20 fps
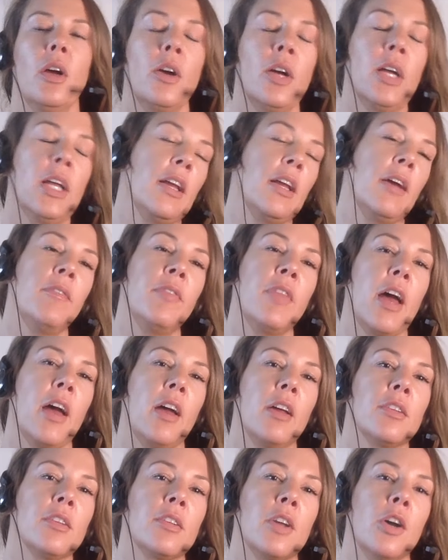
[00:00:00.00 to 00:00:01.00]
I love
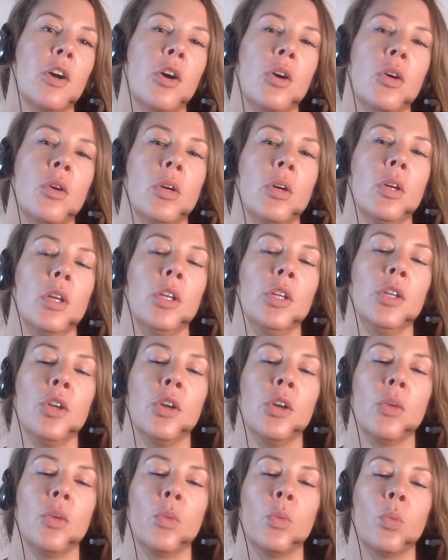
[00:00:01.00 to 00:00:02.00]
that. So, you
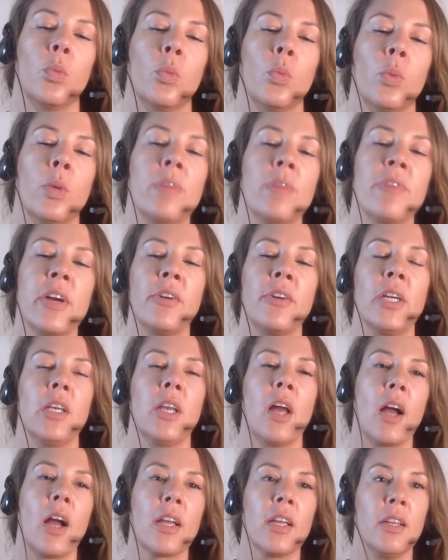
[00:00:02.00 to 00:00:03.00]
know, we're very
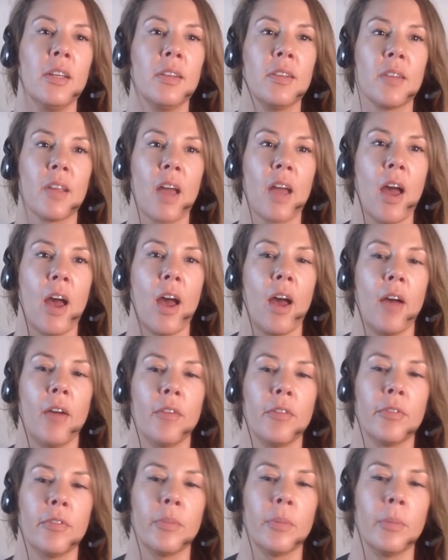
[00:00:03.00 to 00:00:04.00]
lucky to
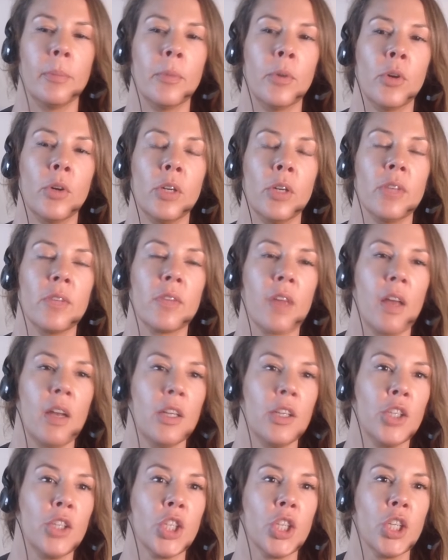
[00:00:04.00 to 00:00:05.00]
have more
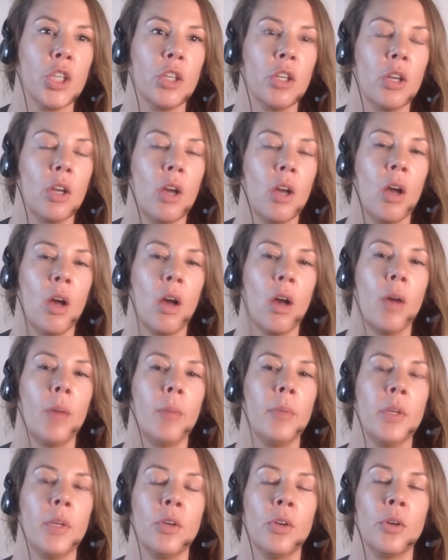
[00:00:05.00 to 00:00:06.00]
intelligent,
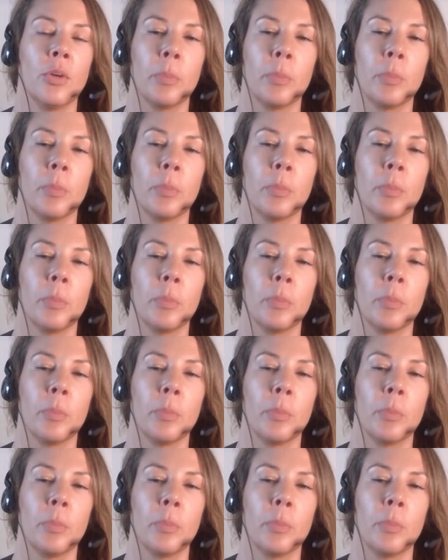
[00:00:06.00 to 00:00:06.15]
um, you know,